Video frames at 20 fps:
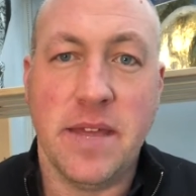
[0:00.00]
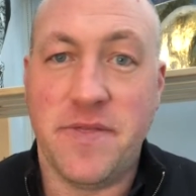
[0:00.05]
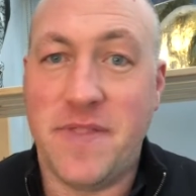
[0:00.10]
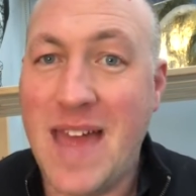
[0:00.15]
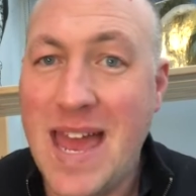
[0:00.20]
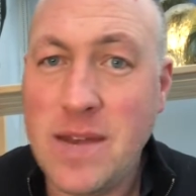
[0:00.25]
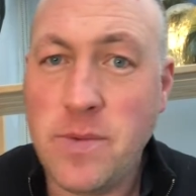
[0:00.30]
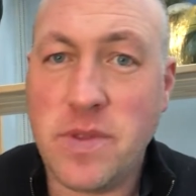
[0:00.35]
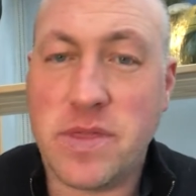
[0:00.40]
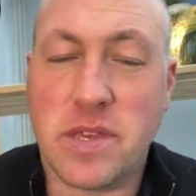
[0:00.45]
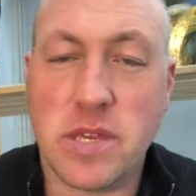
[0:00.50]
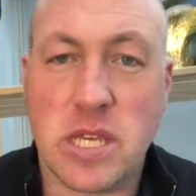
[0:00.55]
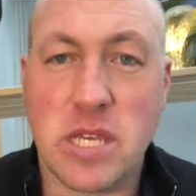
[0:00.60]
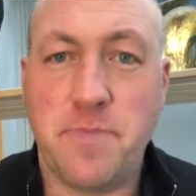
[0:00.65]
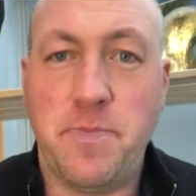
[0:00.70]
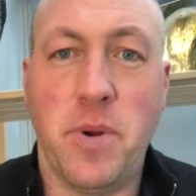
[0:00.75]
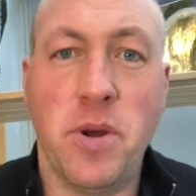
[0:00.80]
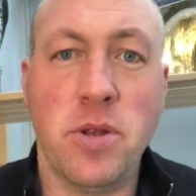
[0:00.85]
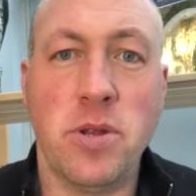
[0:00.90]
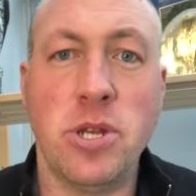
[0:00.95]
Then with the
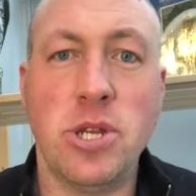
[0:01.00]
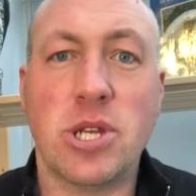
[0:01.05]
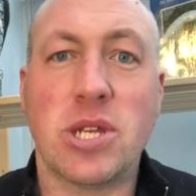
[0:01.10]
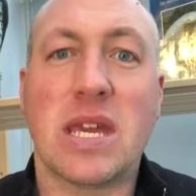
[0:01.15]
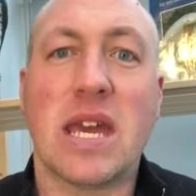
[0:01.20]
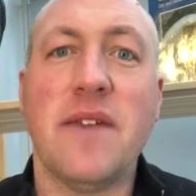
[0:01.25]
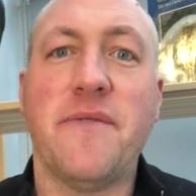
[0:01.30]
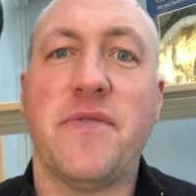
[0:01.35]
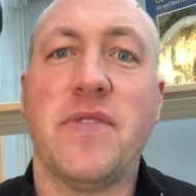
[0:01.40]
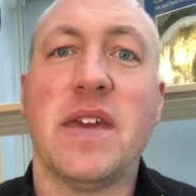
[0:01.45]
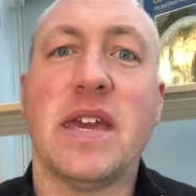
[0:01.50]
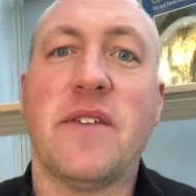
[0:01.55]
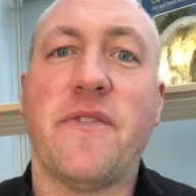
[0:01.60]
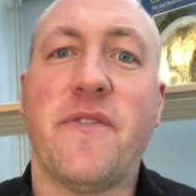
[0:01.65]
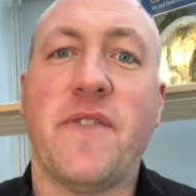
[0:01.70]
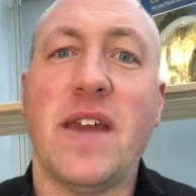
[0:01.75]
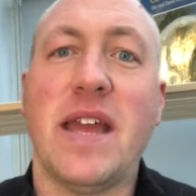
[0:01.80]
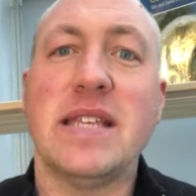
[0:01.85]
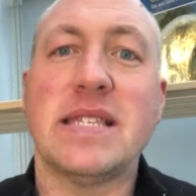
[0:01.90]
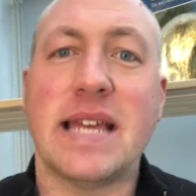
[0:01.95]
sponge, give the
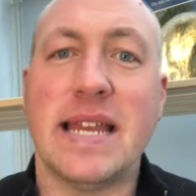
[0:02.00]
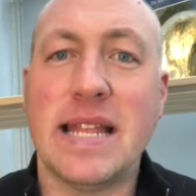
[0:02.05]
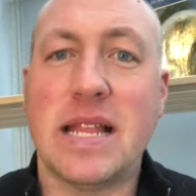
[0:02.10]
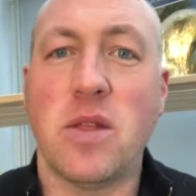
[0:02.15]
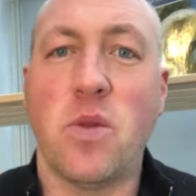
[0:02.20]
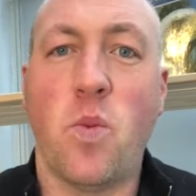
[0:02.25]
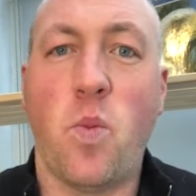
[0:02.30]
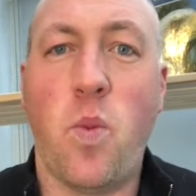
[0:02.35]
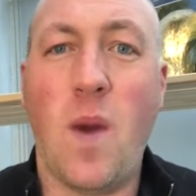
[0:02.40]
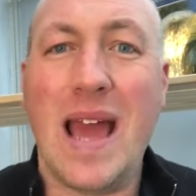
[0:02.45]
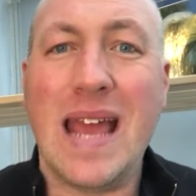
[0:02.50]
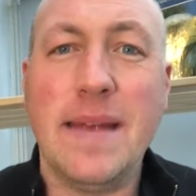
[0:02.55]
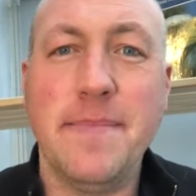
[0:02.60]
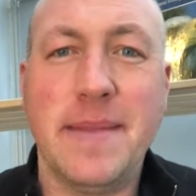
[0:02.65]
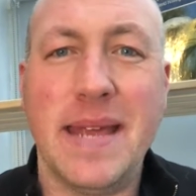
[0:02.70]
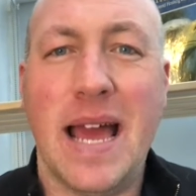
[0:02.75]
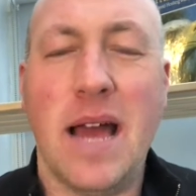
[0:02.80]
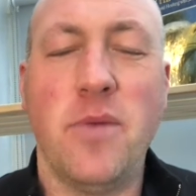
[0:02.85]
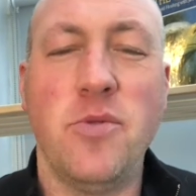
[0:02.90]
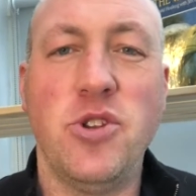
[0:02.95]
feet a little wipe
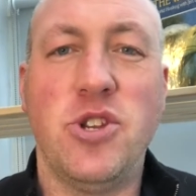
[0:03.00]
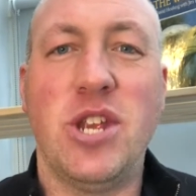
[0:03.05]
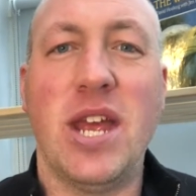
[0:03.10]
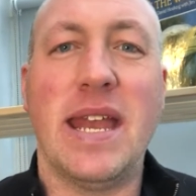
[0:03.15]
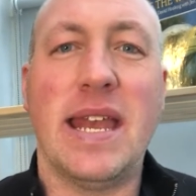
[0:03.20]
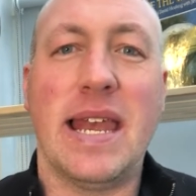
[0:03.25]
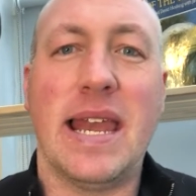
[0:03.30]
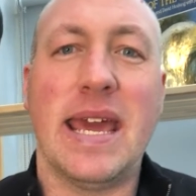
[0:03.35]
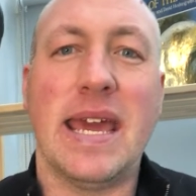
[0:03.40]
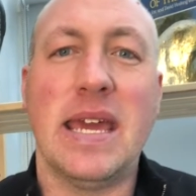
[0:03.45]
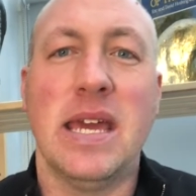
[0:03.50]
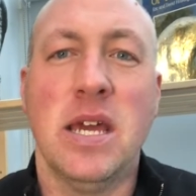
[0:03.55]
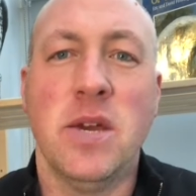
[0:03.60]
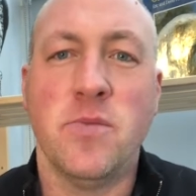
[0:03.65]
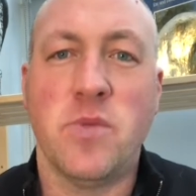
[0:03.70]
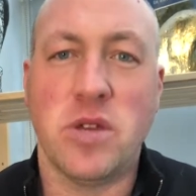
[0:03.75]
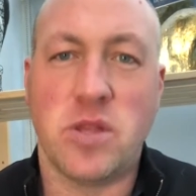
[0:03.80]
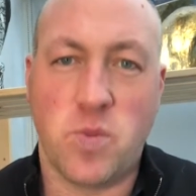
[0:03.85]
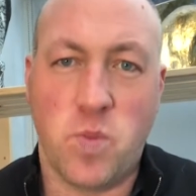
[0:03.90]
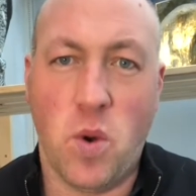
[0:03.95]
down gently
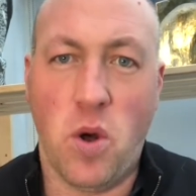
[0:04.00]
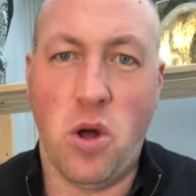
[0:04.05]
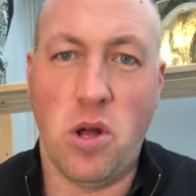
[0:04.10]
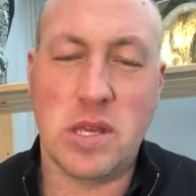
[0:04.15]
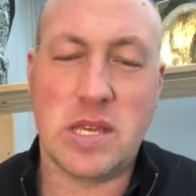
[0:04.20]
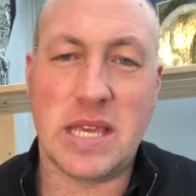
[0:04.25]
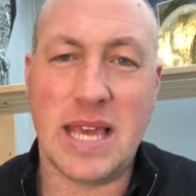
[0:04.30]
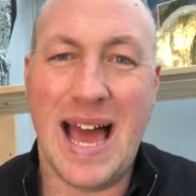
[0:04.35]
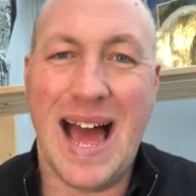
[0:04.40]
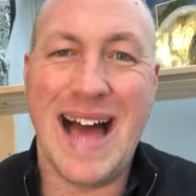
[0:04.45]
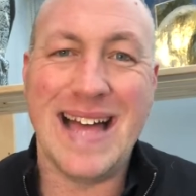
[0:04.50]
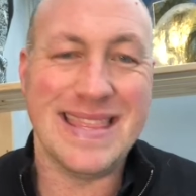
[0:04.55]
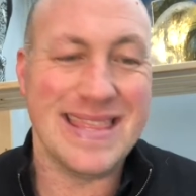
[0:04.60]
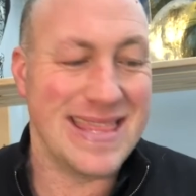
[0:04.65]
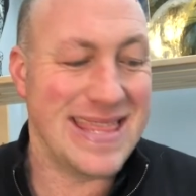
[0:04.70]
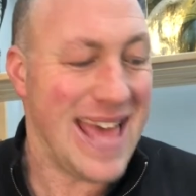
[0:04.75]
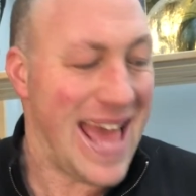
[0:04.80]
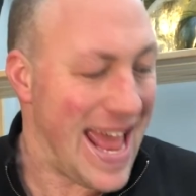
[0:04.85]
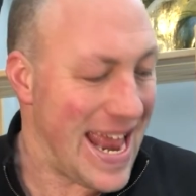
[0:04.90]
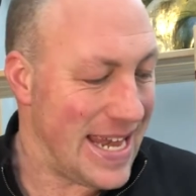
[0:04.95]
with water
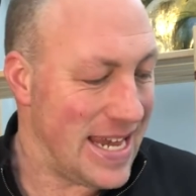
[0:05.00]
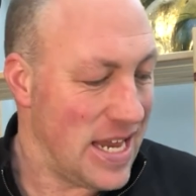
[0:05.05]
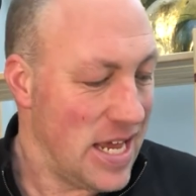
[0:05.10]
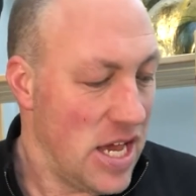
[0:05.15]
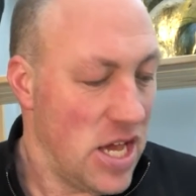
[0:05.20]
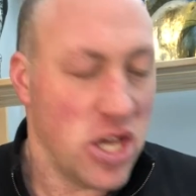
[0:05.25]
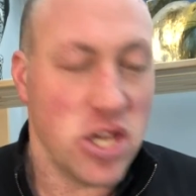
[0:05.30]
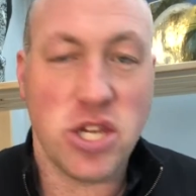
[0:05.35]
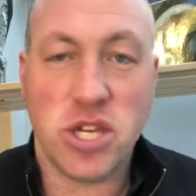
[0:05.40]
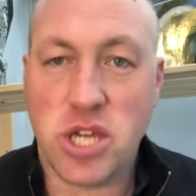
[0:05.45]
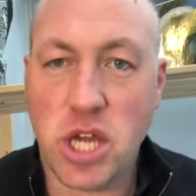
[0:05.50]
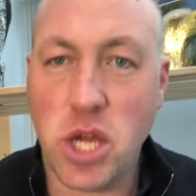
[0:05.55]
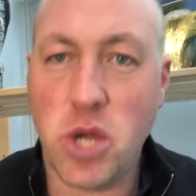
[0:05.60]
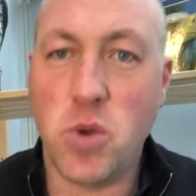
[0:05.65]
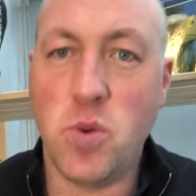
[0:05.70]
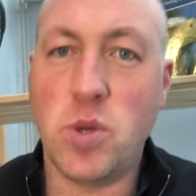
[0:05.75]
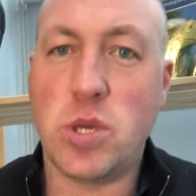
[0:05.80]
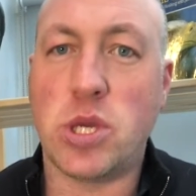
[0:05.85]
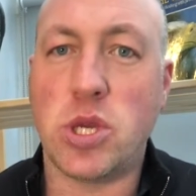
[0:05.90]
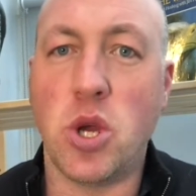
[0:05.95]
and then
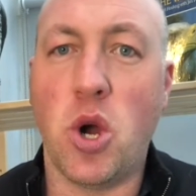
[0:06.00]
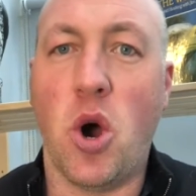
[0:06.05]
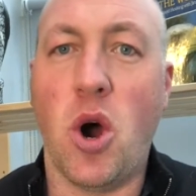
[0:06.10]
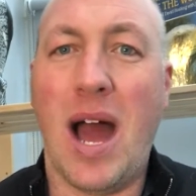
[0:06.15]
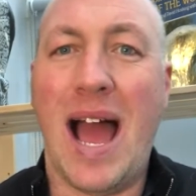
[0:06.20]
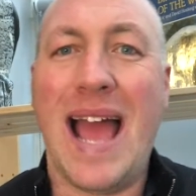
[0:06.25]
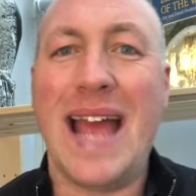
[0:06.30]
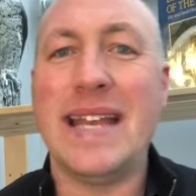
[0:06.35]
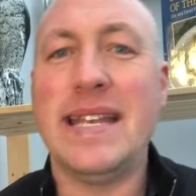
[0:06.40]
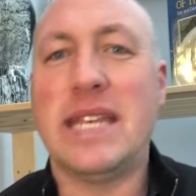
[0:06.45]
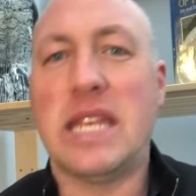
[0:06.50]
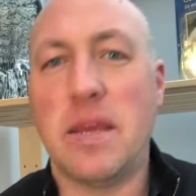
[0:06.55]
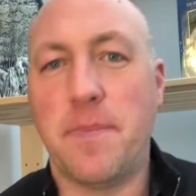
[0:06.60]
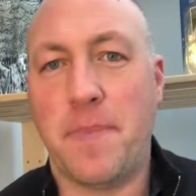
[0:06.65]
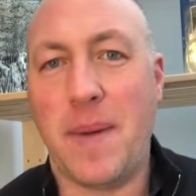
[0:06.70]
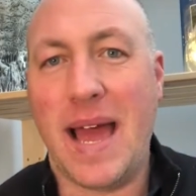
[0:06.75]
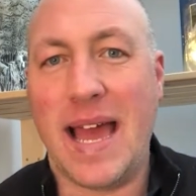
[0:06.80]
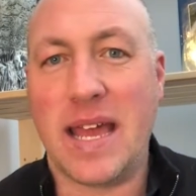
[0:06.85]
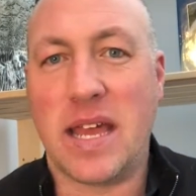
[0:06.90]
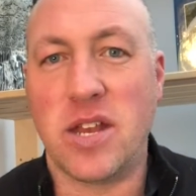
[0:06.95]
use your
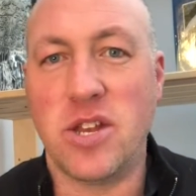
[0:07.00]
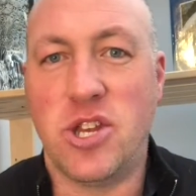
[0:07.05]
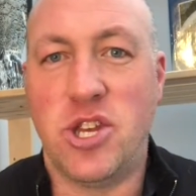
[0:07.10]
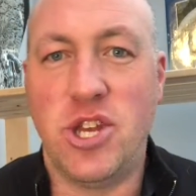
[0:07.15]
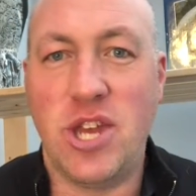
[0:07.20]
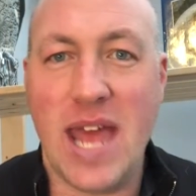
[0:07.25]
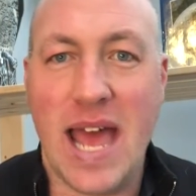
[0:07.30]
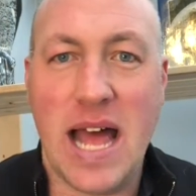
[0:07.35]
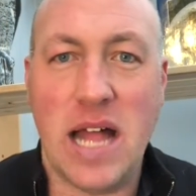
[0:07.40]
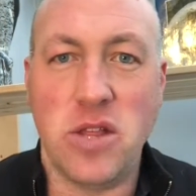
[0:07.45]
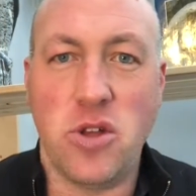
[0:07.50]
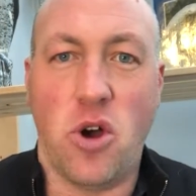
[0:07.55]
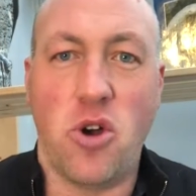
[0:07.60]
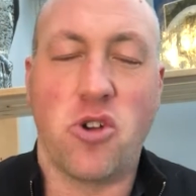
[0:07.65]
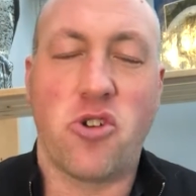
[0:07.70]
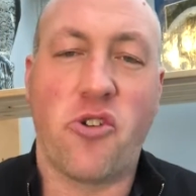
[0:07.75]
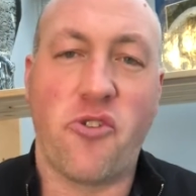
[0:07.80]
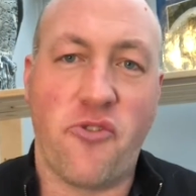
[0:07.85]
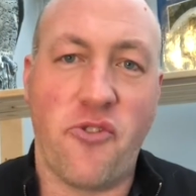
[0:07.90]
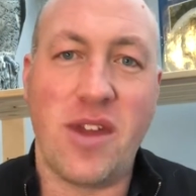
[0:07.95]
antibac gel
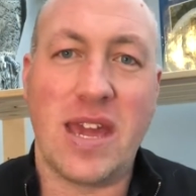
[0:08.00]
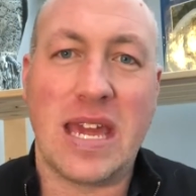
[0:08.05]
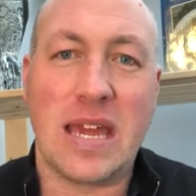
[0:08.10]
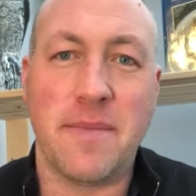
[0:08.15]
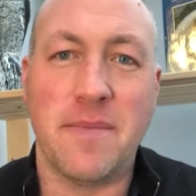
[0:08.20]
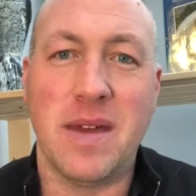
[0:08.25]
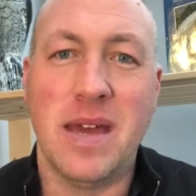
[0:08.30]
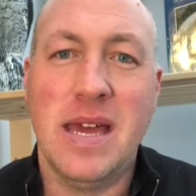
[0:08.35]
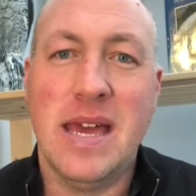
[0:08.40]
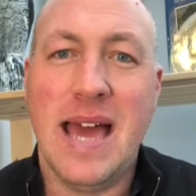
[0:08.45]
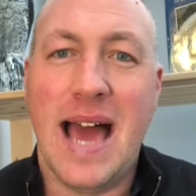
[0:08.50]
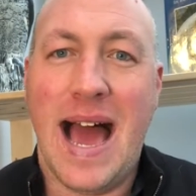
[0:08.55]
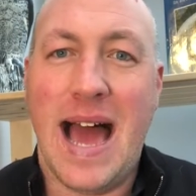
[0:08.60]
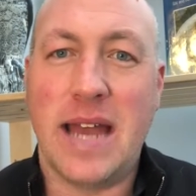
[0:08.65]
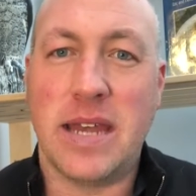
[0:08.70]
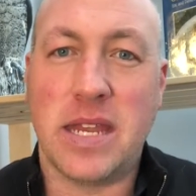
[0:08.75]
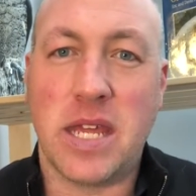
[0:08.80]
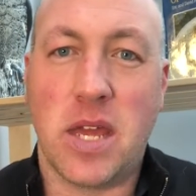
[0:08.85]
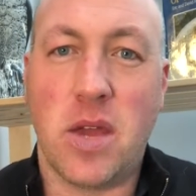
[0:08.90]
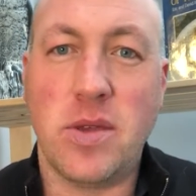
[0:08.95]
or cream
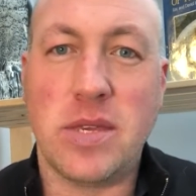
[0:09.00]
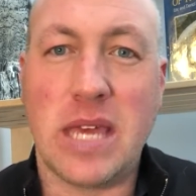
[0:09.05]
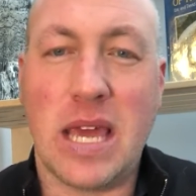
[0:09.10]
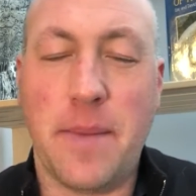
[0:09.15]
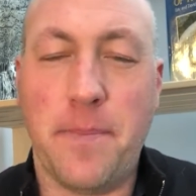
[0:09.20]
and use